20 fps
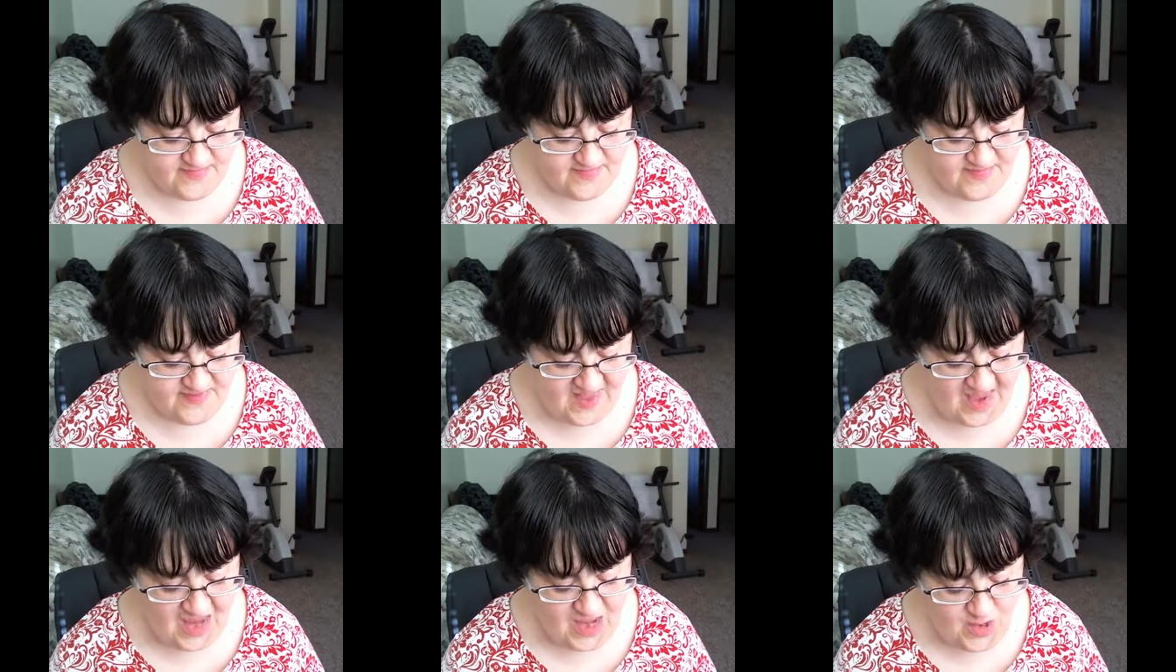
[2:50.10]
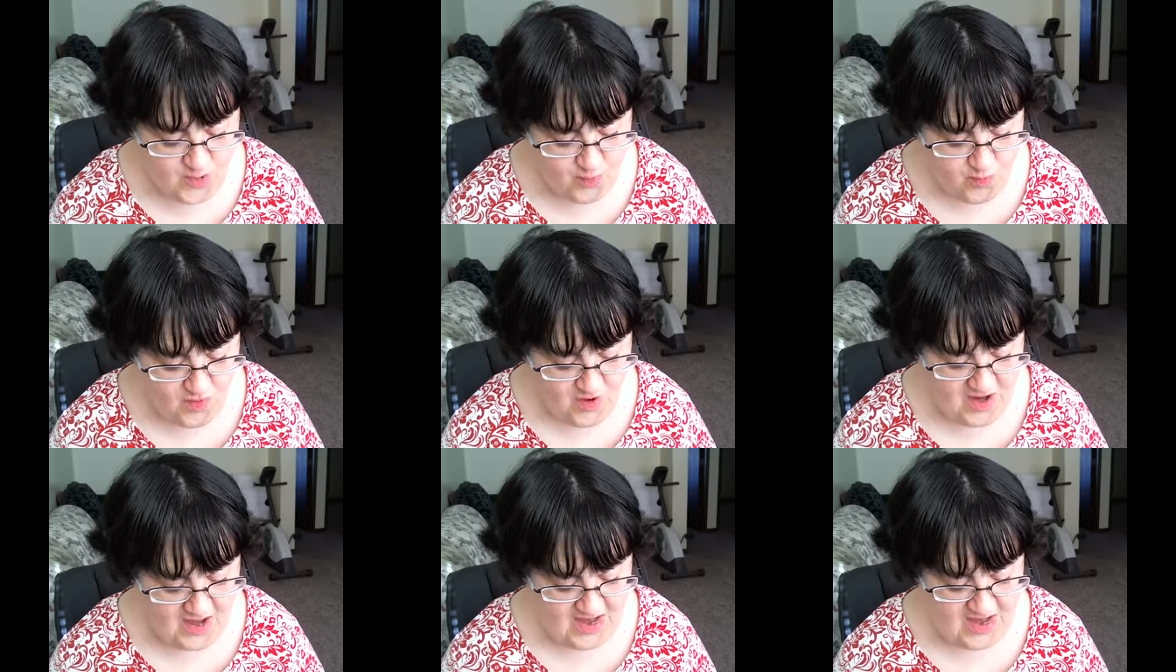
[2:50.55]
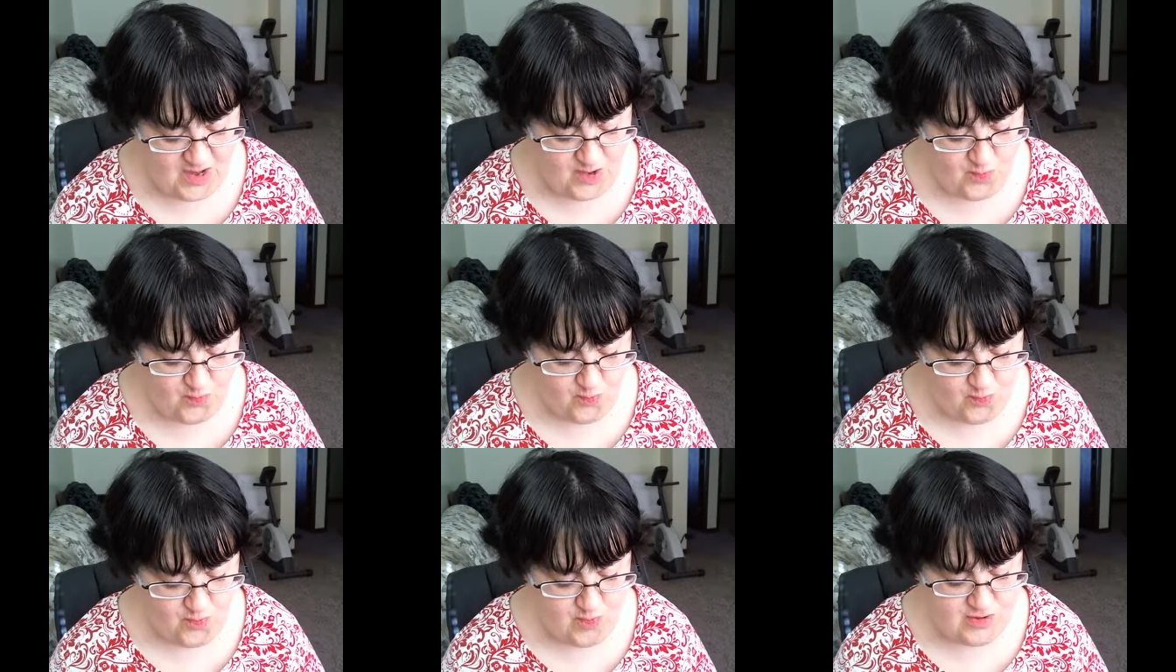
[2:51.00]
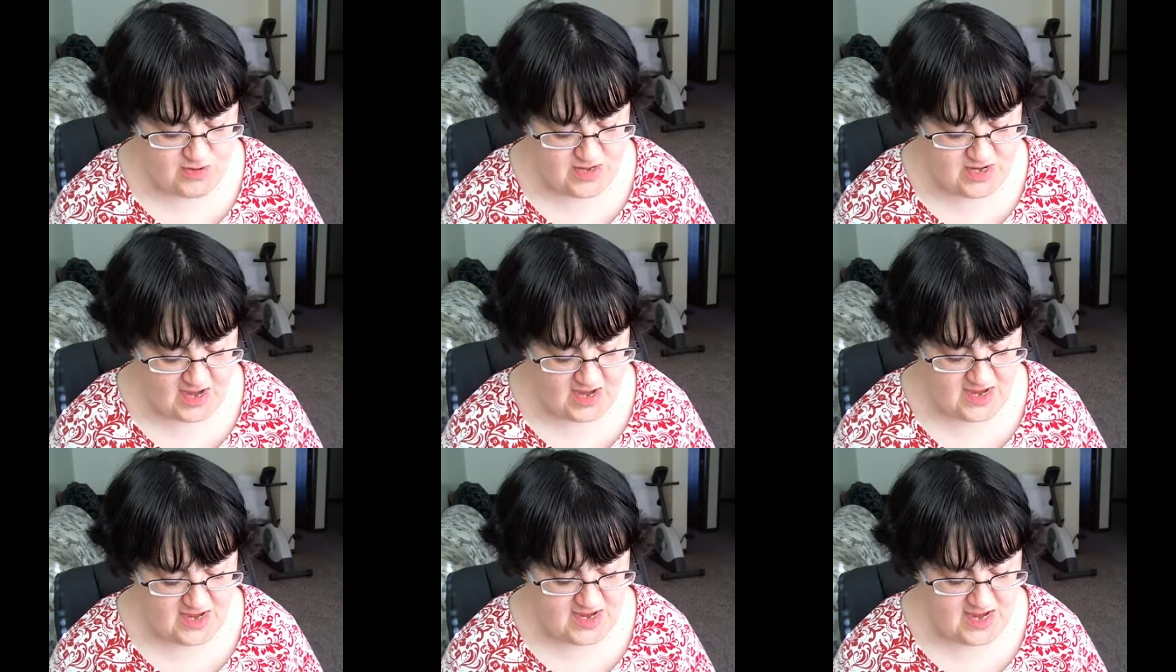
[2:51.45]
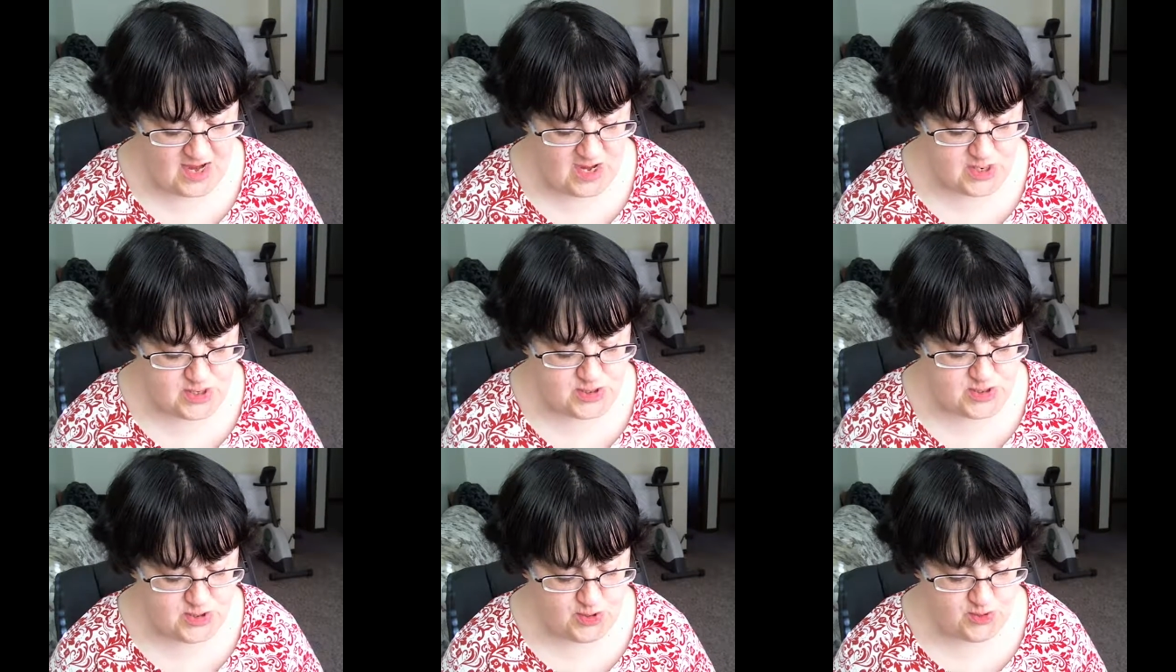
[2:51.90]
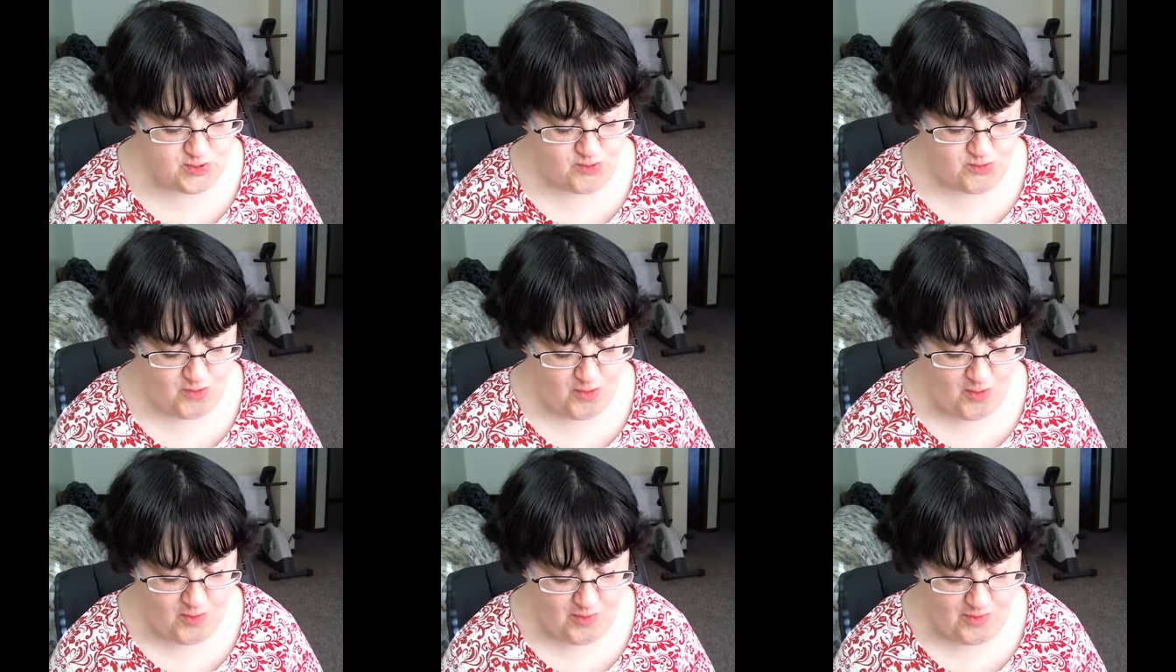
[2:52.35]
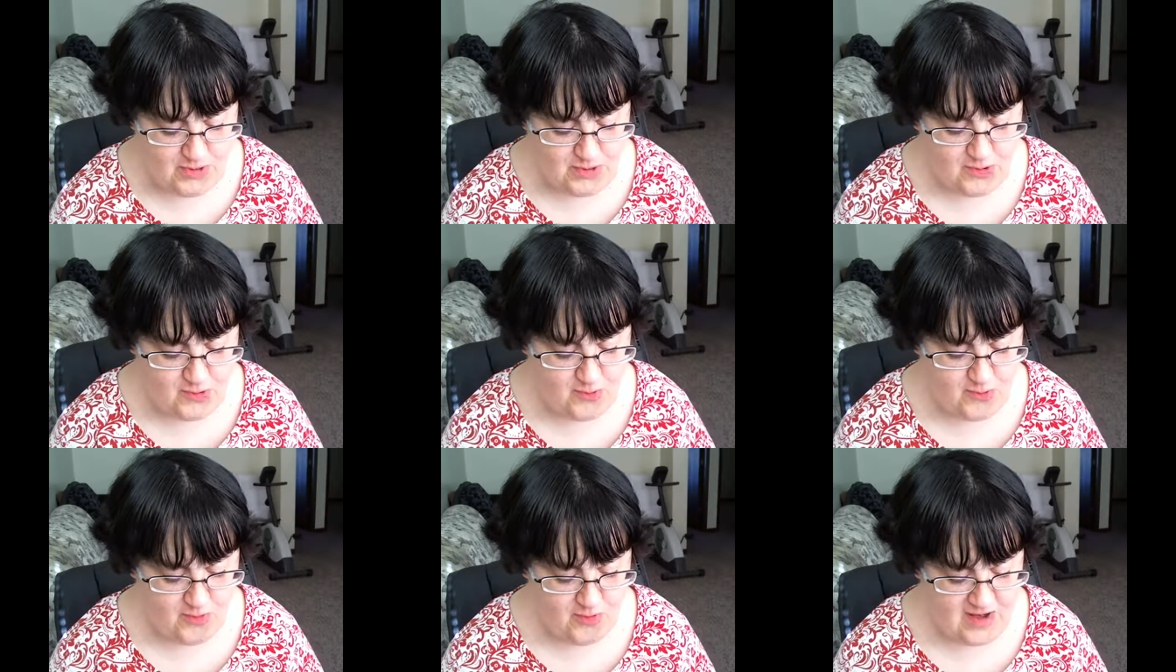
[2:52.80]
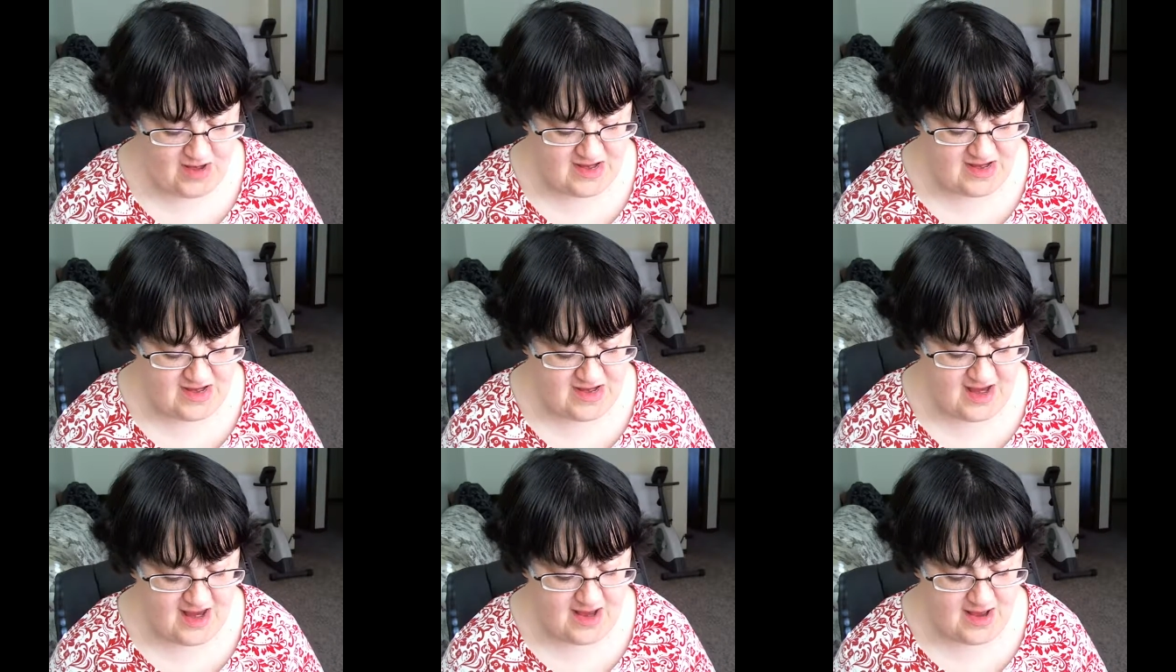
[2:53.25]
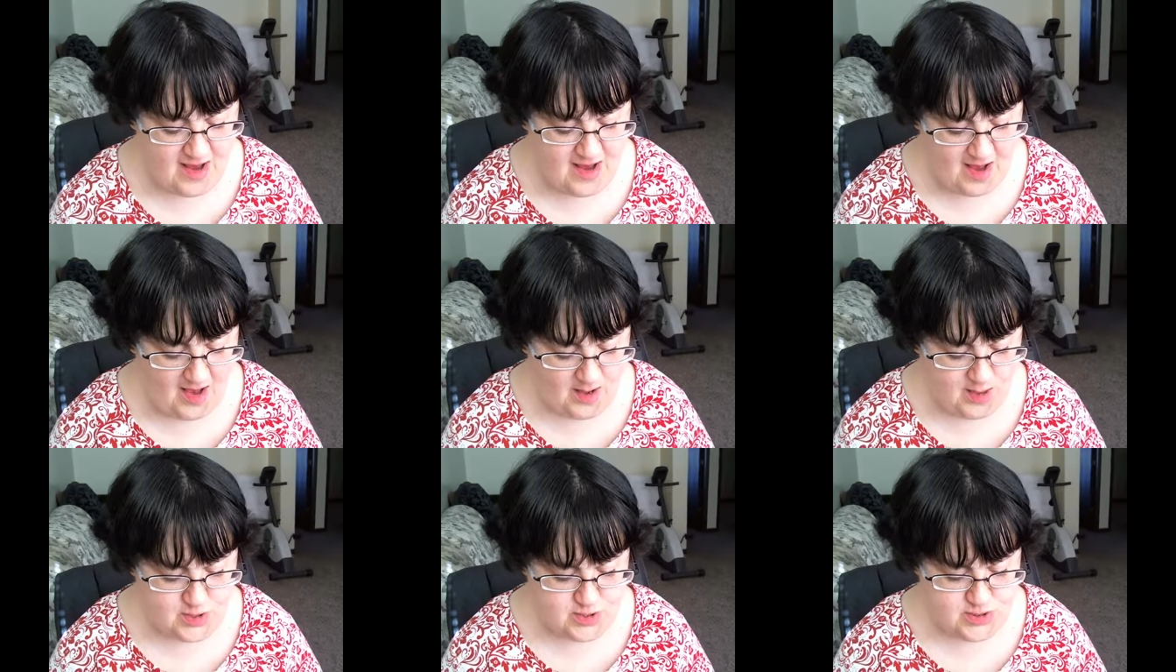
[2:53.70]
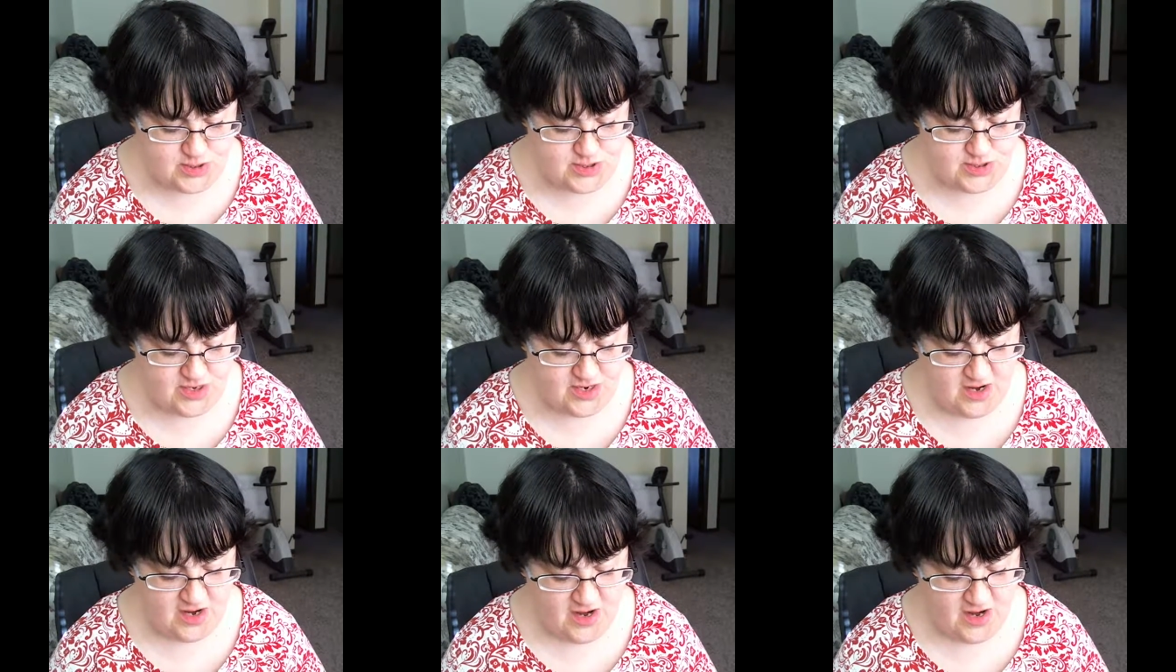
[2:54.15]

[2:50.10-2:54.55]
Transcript: That's why His Word tells us to grow in the grace and knowledge